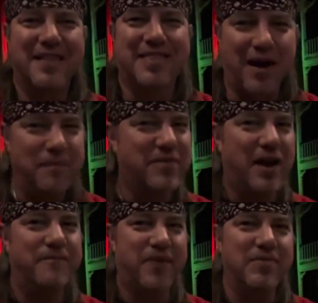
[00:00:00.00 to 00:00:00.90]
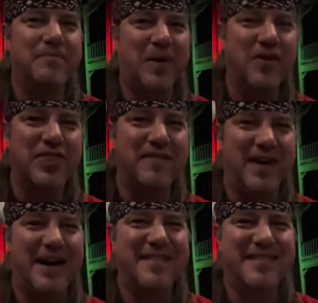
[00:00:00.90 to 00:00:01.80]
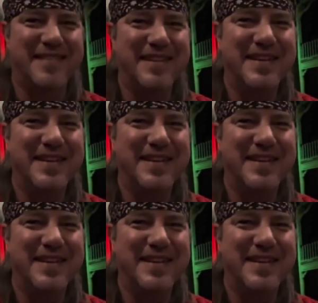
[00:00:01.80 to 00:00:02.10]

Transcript: Thumbs up from the both of us.